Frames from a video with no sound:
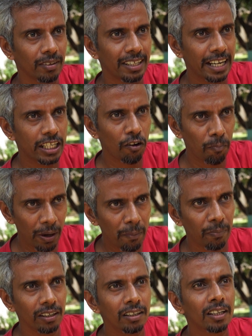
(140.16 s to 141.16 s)
native
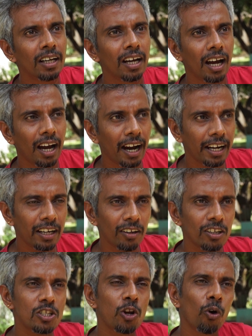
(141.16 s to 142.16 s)
people,
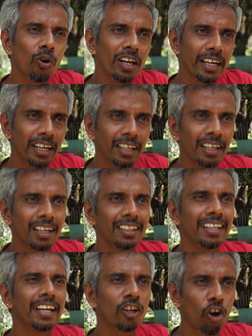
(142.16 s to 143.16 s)
and slowly
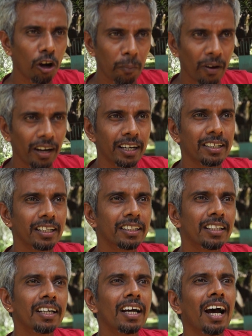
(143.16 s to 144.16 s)
they incorporated
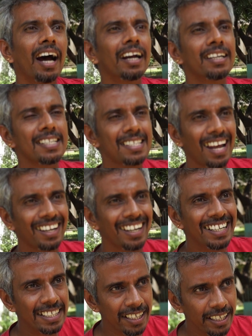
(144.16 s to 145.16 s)
and started
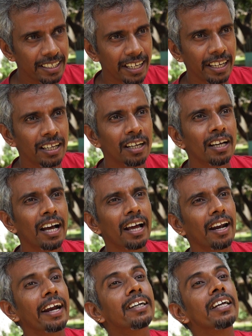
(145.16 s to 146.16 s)

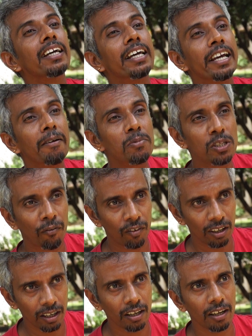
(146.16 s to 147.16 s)
writing hymns
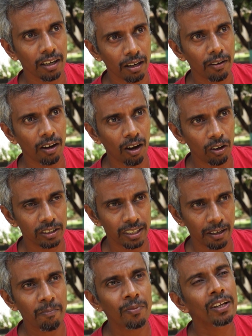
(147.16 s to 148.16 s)
on
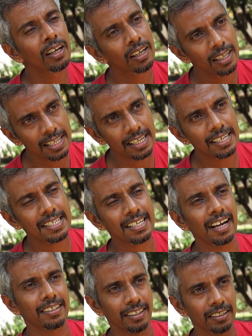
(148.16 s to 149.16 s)
them. It
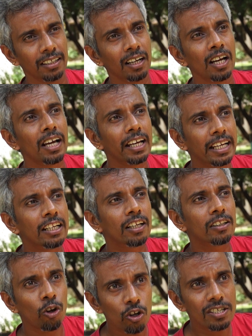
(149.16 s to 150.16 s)
started.
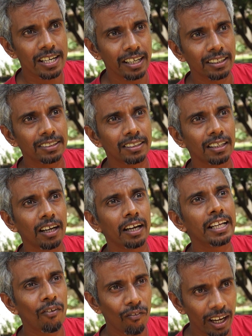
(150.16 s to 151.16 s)
In those days,
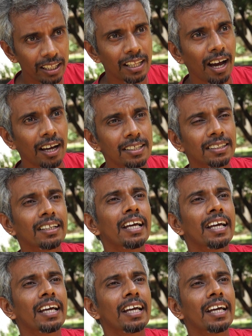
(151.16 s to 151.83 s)
in Vedas,